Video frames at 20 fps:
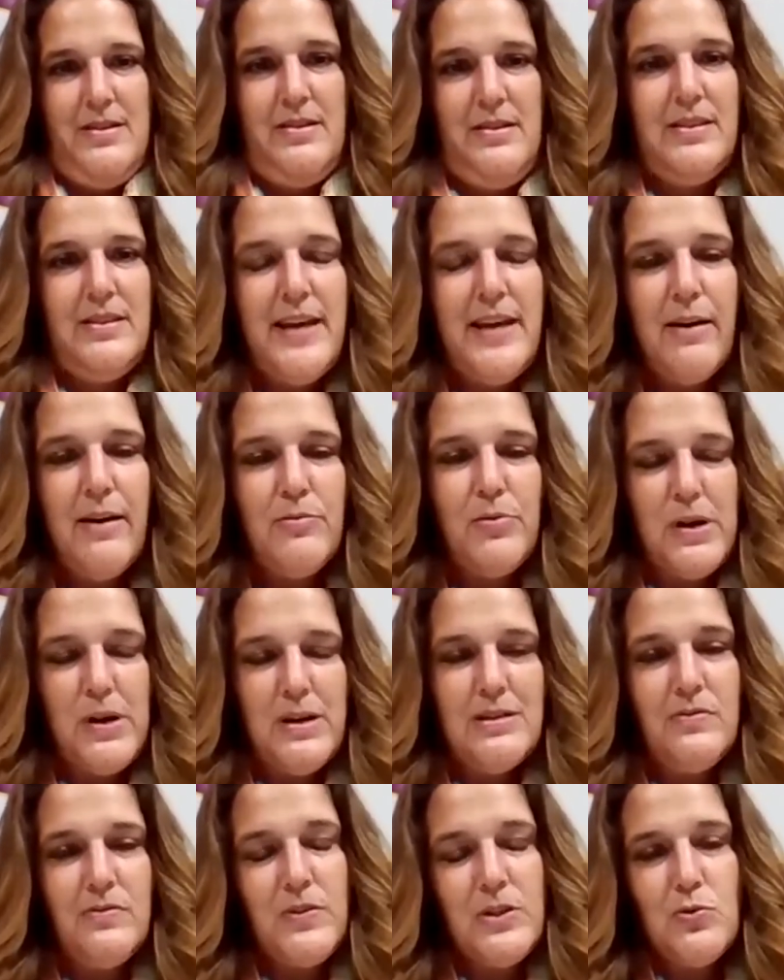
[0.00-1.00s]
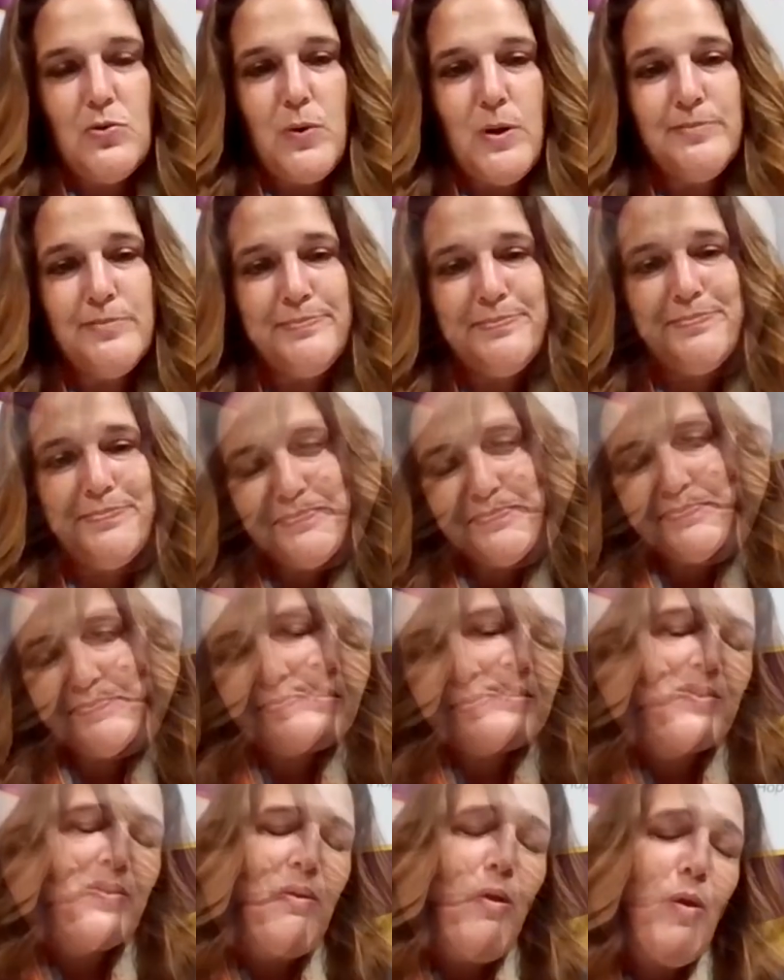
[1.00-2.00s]
to every individual.
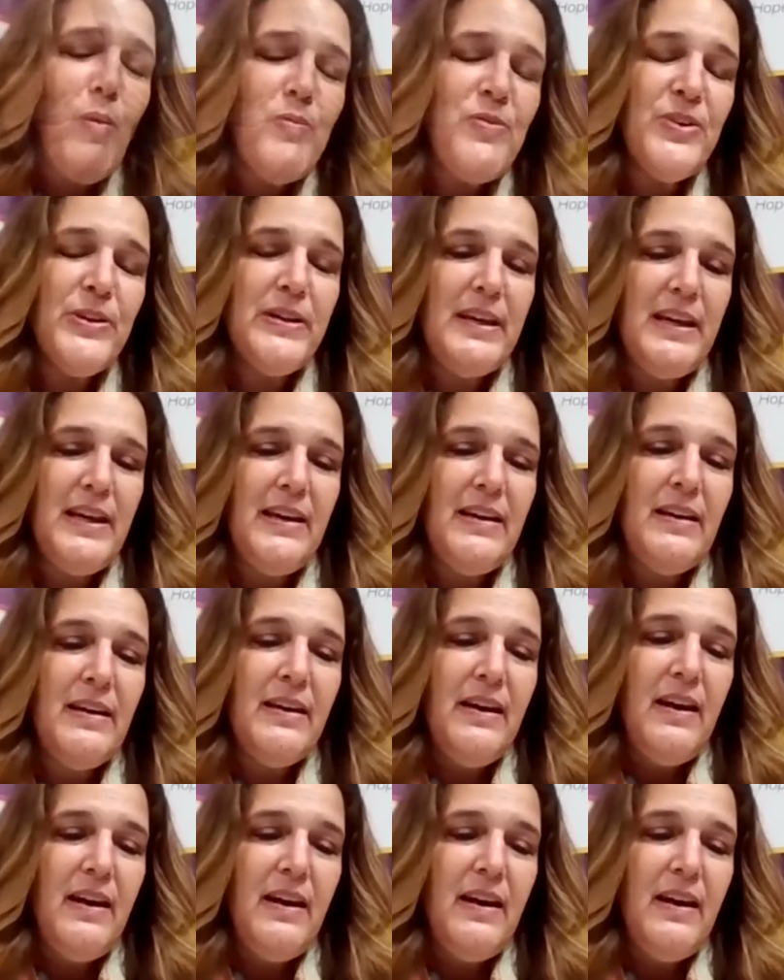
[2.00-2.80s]
Hopefully,